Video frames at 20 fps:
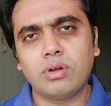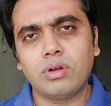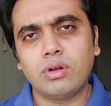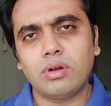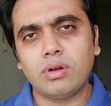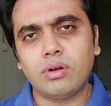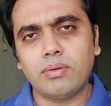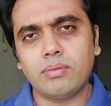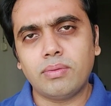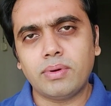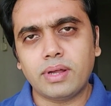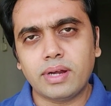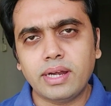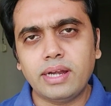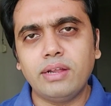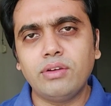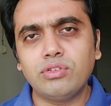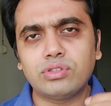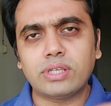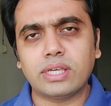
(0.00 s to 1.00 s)

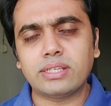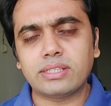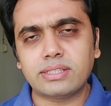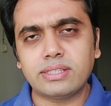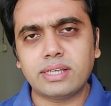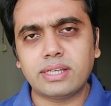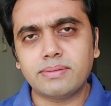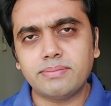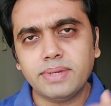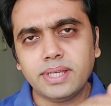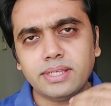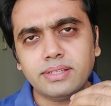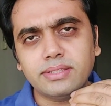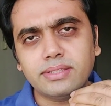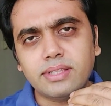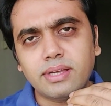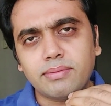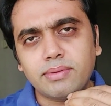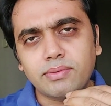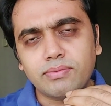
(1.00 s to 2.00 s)
reduces, that means
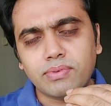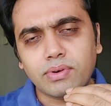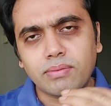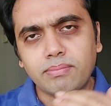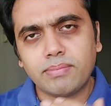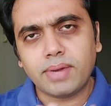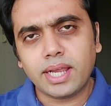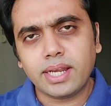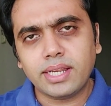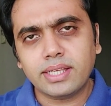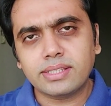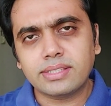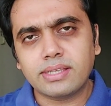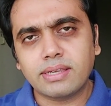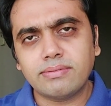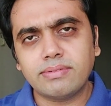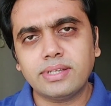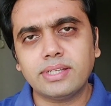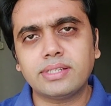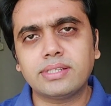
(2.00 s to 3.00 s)
from minus
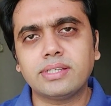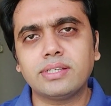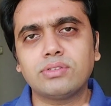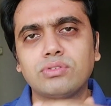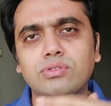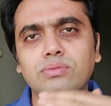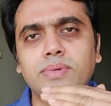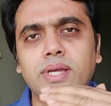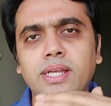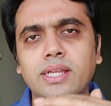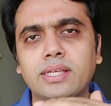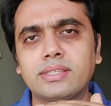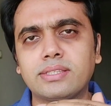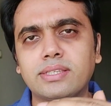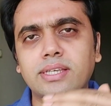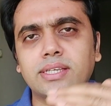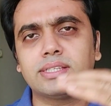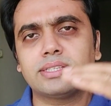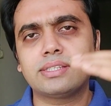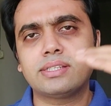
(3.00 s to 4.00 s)
70 to minus
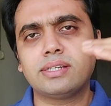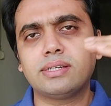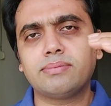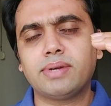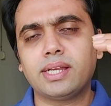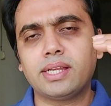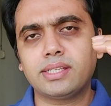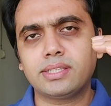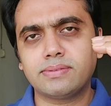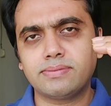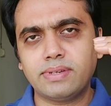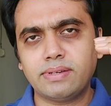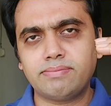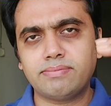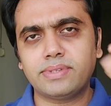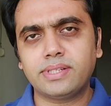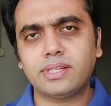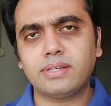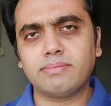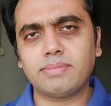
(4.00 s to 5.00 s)
60, minus
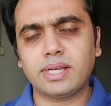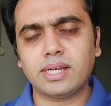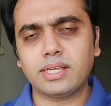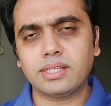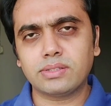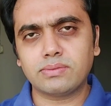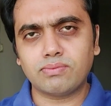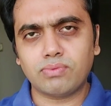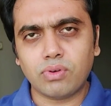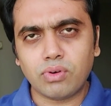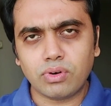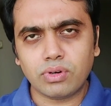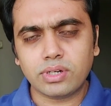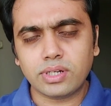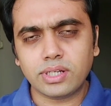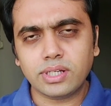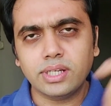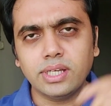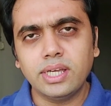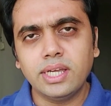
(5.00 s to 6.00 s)
50, minus
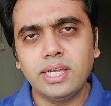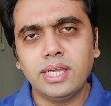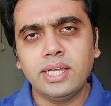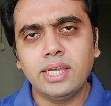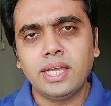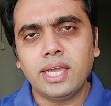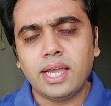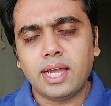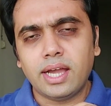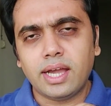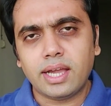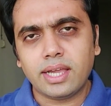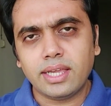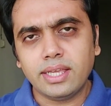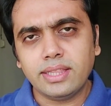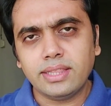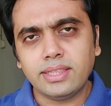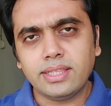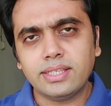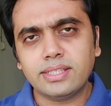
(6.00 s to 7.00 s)
40,
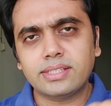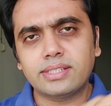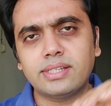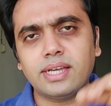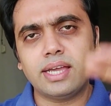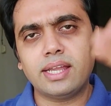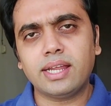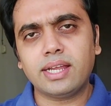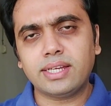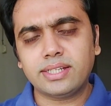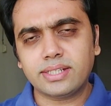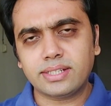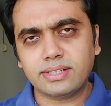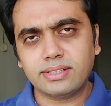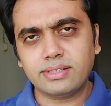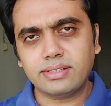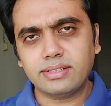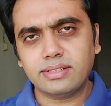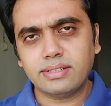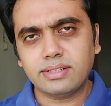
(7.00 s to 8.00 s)
in this
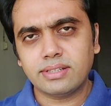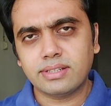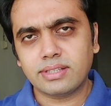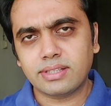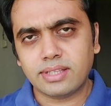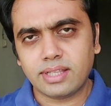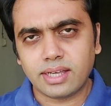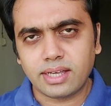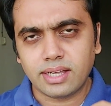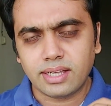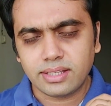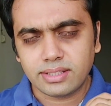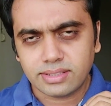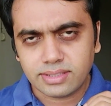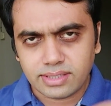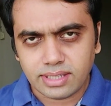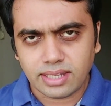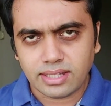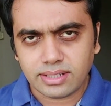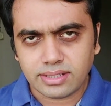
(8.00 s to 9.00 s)
direction the
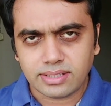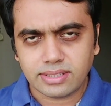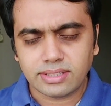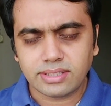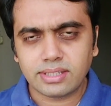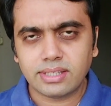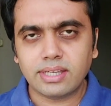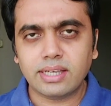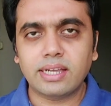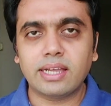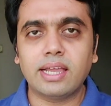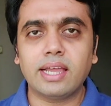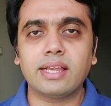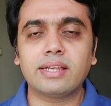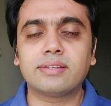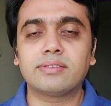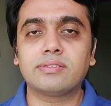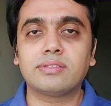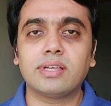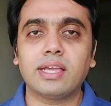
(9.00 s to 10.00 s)
cells
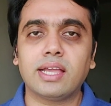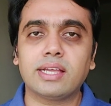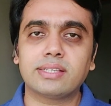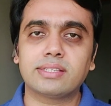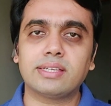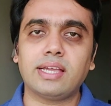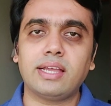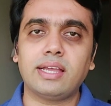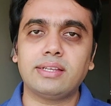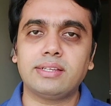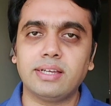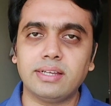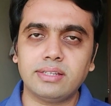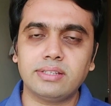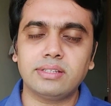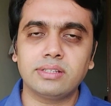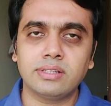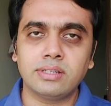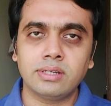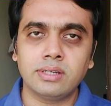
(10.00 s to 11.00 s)
get excited
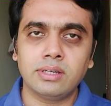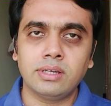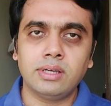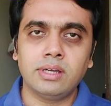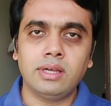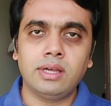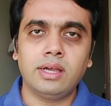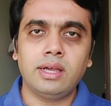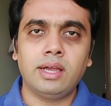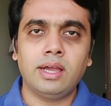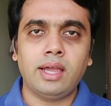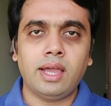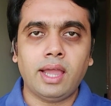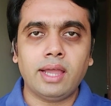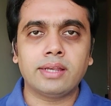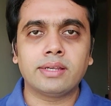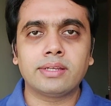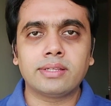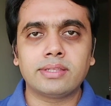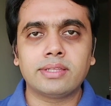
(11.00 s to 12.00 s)

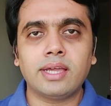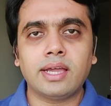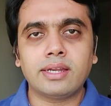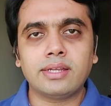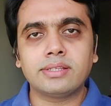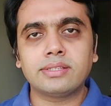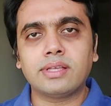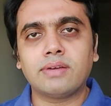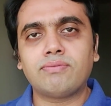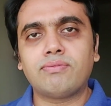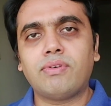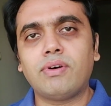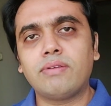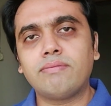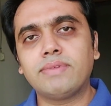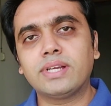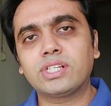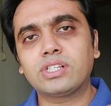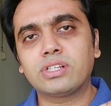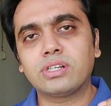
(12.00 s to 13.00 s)
and there is the
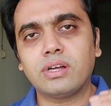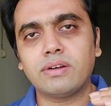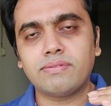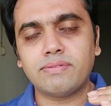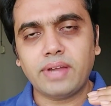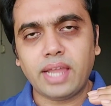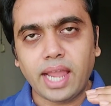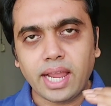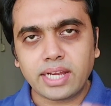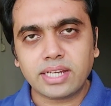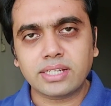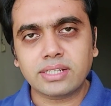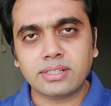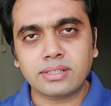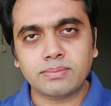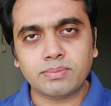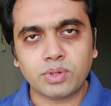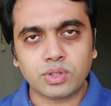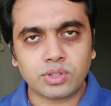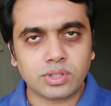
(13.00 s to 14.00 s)
formation of
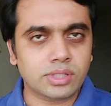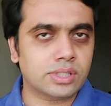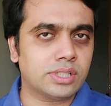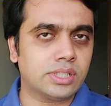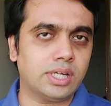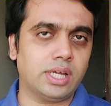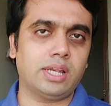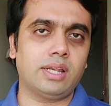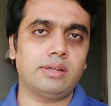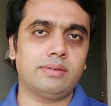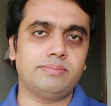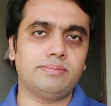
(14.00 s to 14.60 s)
action potential.